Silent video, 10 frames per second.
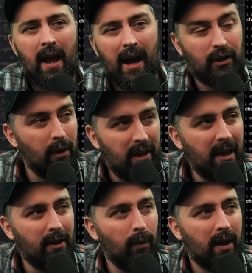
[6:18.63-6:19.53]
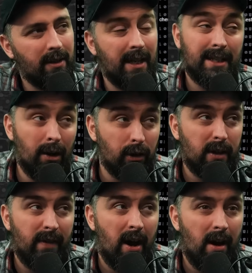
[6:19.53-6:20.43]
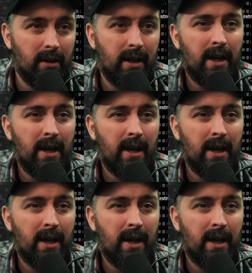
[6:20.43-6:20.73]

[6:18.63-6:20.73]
and so I think we're going to see it's in lots of art,